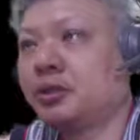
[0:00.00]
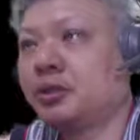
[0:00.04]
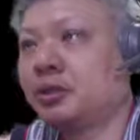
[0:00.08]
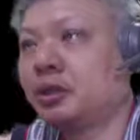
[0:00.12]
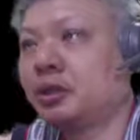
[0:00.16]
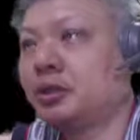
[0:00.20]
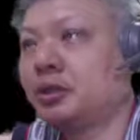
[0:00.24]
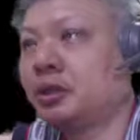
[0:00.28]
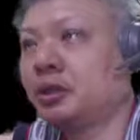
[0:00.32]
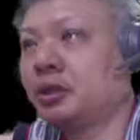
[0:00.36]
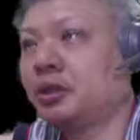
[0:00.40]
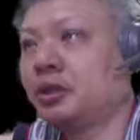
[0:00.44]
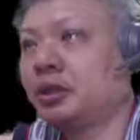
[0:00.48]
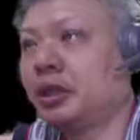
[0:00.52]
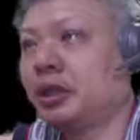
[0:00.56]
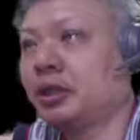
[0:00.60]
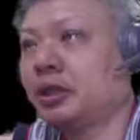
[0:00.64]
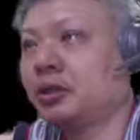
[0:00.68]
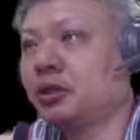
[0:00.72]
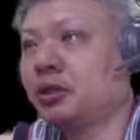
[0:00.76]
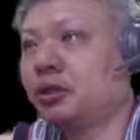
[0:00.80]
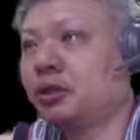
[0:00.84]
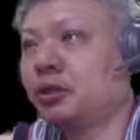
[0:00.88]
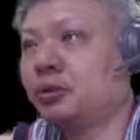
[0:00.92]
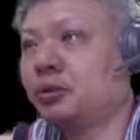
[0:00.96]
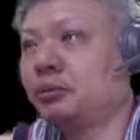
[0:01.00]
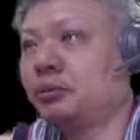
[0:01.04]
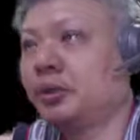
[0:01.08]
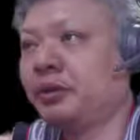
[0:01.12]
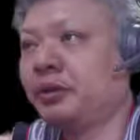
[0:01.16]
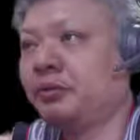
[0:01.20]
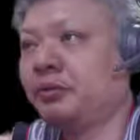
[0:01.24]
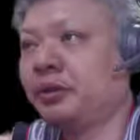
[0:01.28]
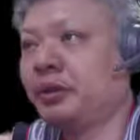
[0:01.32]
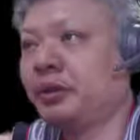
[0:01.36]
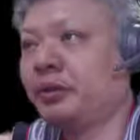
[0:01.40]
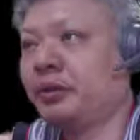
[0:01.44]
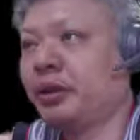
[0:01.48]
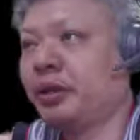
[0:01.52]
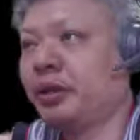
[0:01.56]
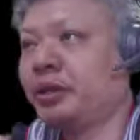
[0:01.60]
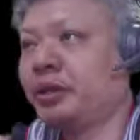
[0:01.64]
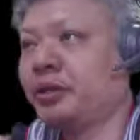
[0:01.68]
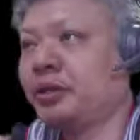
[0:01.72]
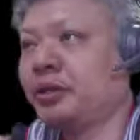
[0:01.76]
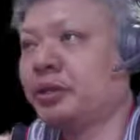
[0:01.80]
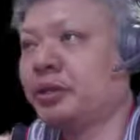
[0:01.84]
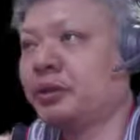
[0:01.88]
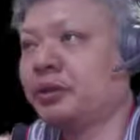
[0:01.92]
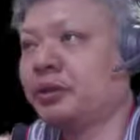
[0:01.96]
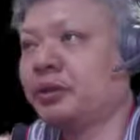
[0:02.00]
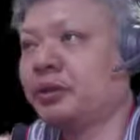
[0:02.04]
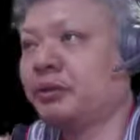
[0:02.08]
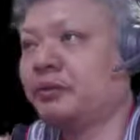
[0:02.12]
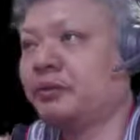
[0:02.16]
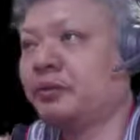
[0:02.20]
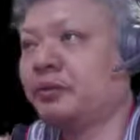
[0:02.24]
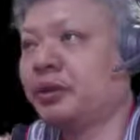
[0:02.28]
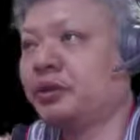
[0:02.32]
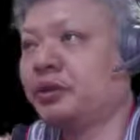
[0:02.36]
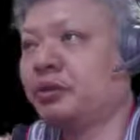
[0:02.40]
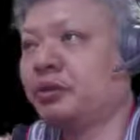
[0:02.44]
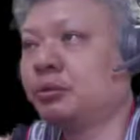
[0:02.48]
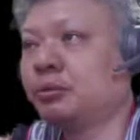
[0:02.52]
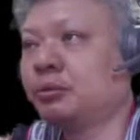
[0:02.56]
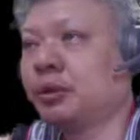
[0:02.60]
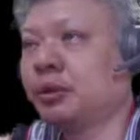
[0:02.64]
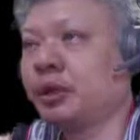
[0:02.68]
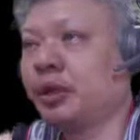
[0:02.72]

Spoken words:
there are two main variations. The first will be